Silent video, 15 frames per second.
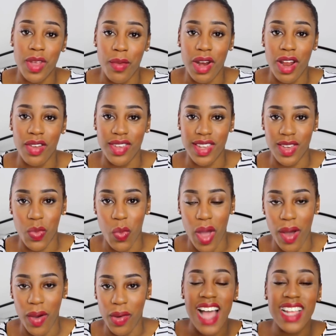someone else as
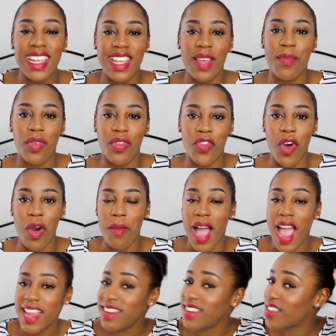well. As I said before,
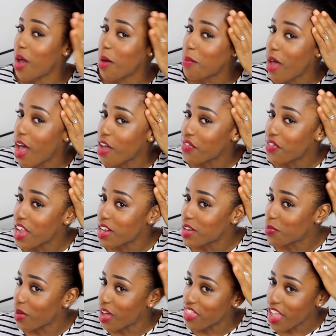my edges aren't
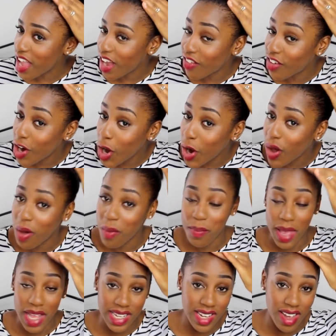perfect, but they are a
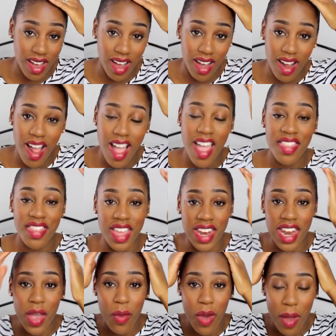lot better
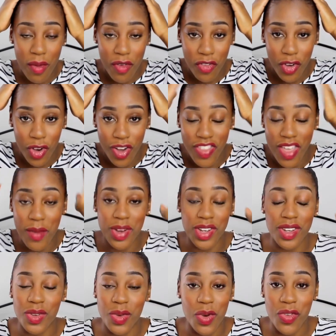than they were before. They were
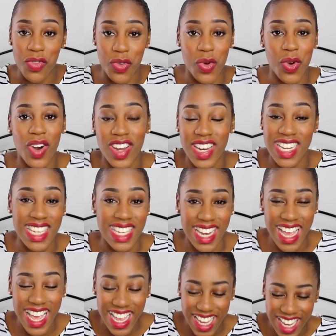just awful,
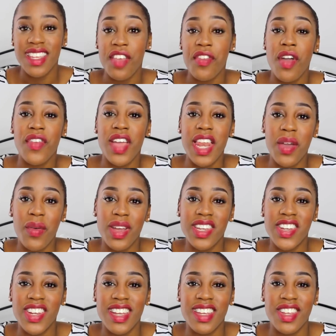honestly. So if you have any
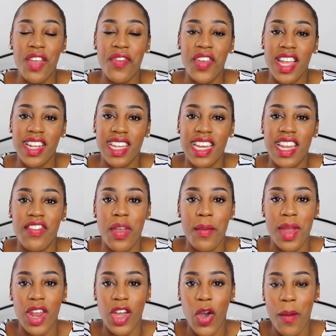questions, don't forget to leave
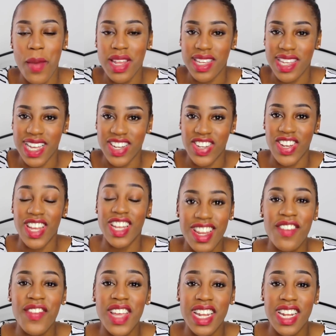them in the comment section.
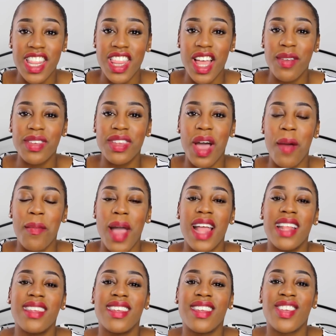Don't forget to thumbs up
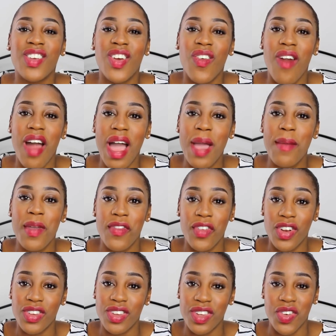and subscribe if
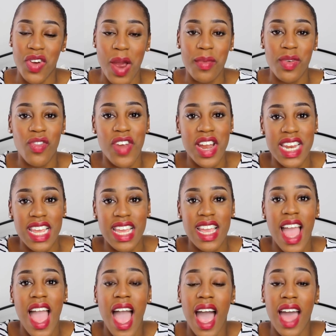you're not subscribed
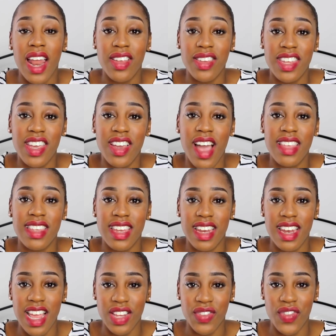already. And I'll see you guys in
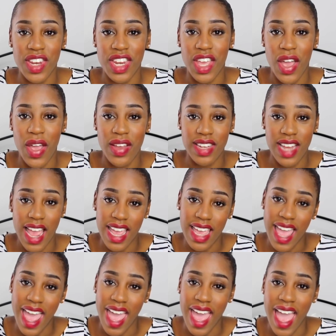the next video.
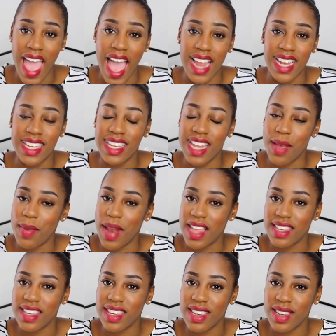Take care and stay
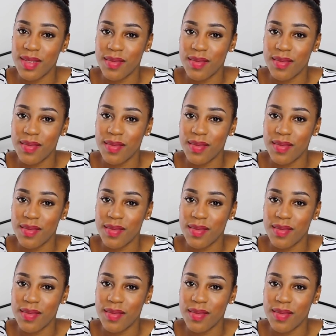blessed.